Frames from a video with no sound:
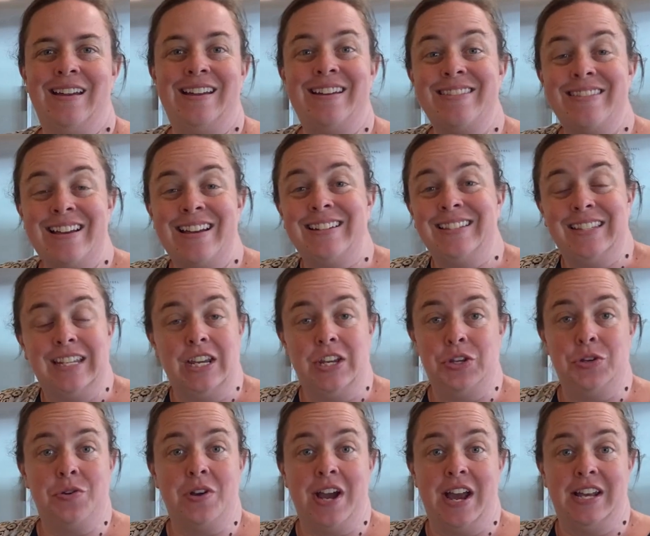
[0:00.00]
And that's it,
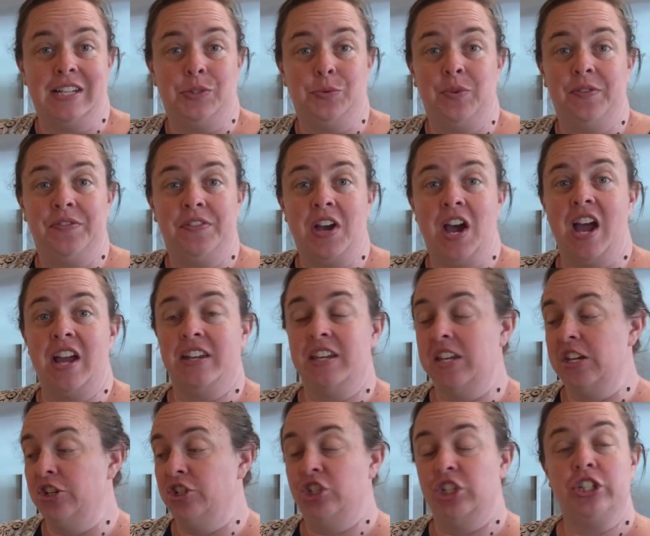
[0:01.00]
you guys. We've got
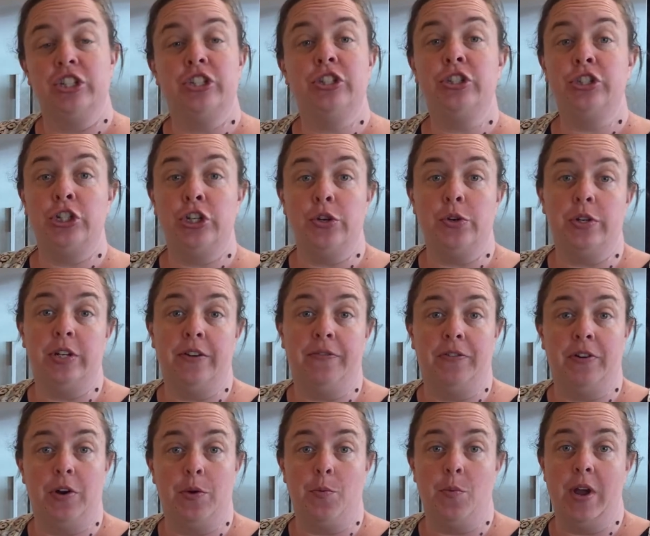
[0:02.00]
quiches 2
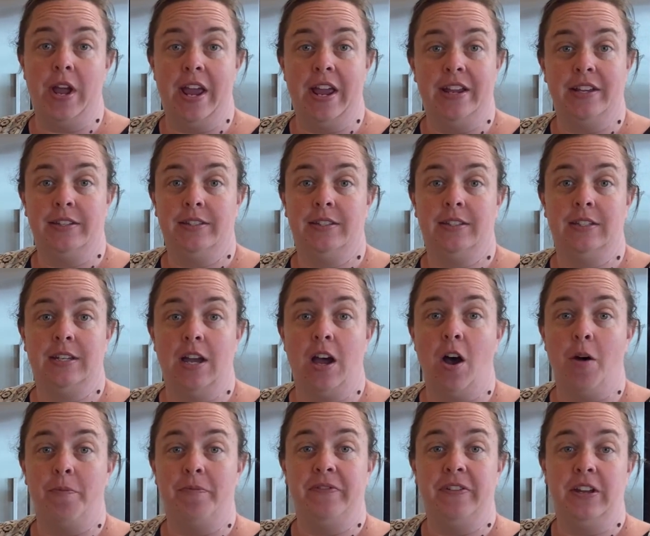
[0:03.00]
different ways to
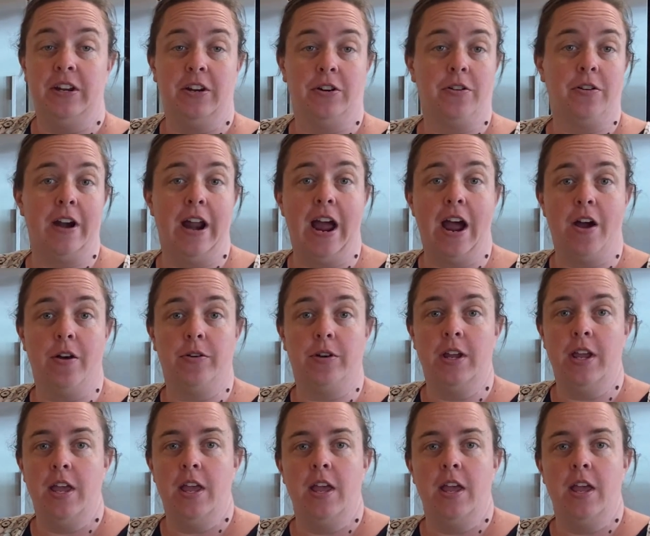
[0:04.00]
help feed a crowd.